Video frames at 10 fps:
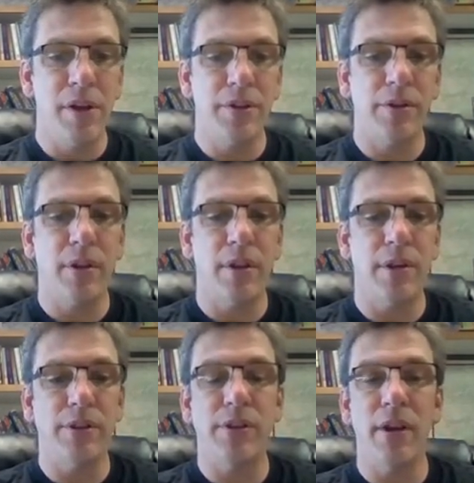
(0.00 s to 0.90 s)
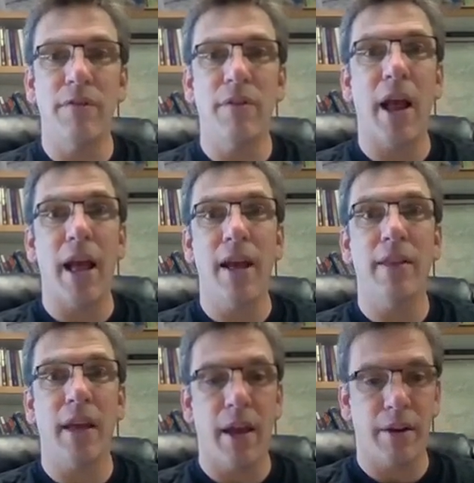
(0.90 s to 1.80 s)
This is the deceiver
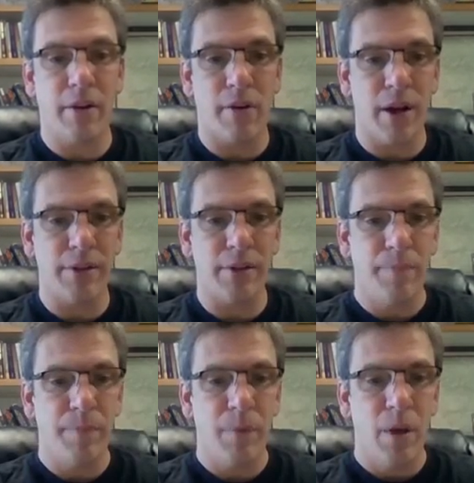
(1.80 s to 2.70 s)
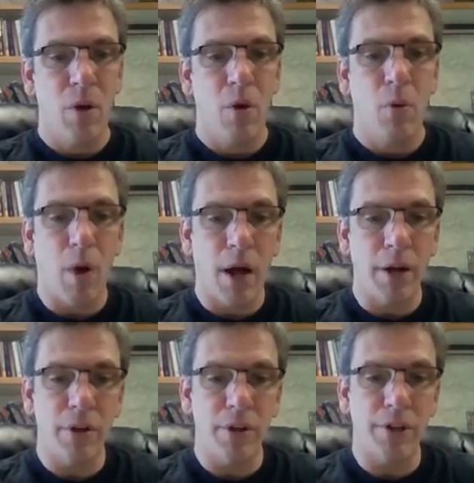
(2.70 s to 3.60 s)
and the antichrist.
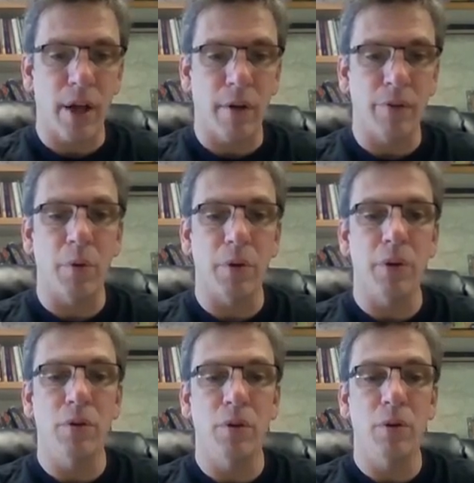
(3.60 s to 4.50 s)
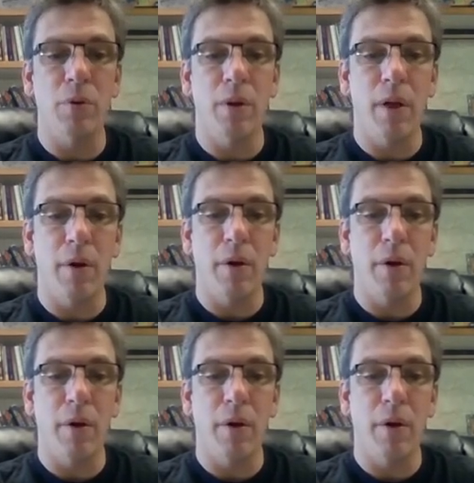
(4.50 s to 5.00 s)
Watch yourselves what you do.